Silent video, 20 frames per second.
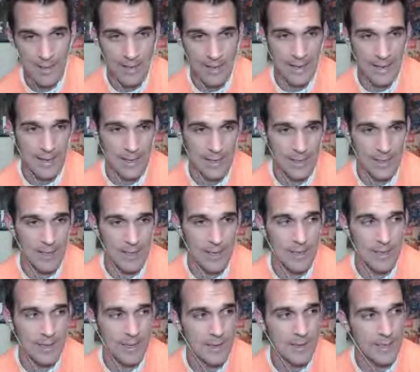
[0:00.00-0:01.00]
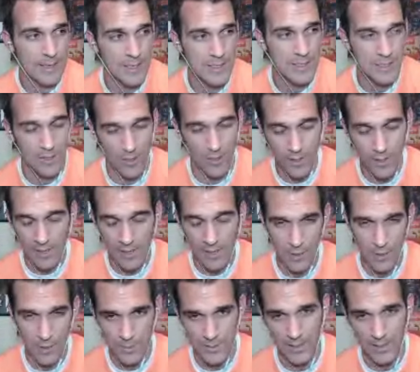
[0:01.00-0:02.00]
And the thing is, in our day and
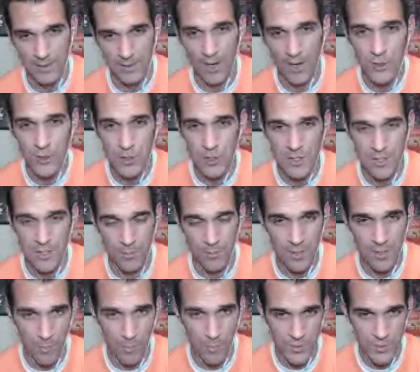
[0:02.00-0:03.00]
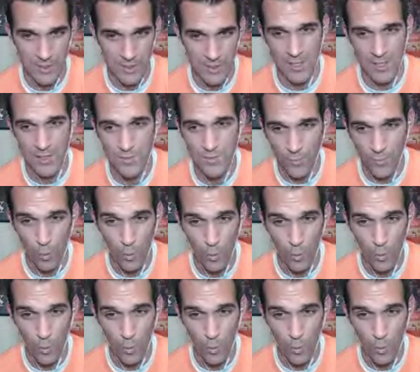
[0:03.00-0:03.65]
age with technology, some of the most successful